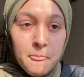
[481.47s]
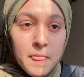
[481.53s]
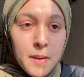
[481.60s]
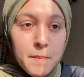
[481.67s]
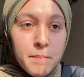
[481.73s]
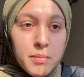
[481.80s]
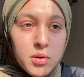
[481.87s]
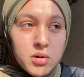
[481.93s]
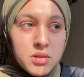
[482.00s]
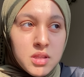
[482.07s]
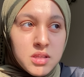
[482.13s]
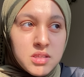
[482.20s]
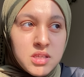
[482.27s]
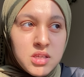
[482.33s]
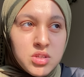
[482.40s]
but the
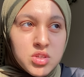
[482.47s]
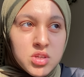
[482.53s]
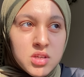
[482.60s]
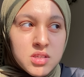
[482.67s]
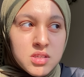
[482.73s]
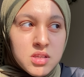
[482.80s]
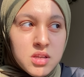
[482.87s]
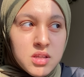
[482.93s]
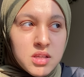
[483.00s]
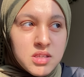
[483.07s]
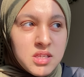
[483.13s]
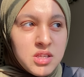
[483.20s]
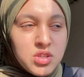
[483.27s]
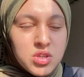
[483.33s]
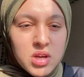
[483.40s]

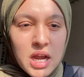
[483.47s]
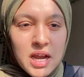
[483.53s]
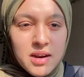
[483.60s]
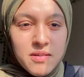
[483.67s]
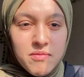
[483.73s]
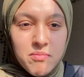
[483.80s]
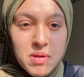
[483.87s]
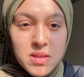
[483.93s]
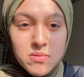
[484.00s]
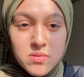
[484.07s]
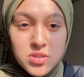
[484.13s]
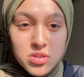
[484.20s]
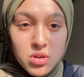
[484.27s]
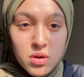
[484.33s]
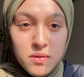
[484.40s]
teacher kind of made new
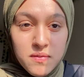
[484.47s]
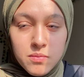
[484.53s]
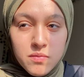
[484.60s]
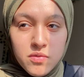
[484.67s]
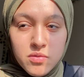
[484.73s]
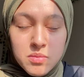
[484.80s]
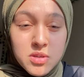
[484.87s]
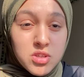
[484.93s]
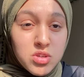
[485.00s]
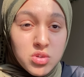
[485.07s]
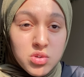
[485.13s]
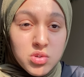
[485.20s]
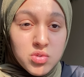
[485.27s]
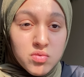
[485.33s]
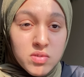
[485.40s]
stuff for me to
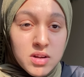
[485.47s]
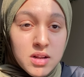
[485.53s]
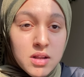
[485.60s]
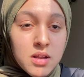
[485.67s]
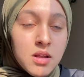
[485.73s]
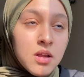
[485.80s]
use, really.